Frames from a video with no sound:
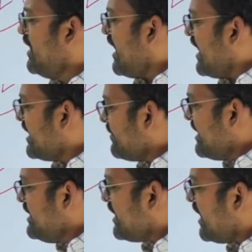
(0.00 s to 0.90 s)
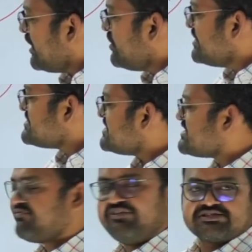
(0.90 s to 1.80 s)
And remaining allowances
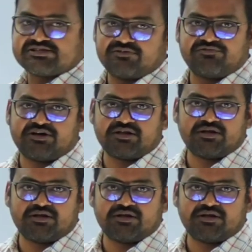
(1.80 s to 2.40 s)
are fixed for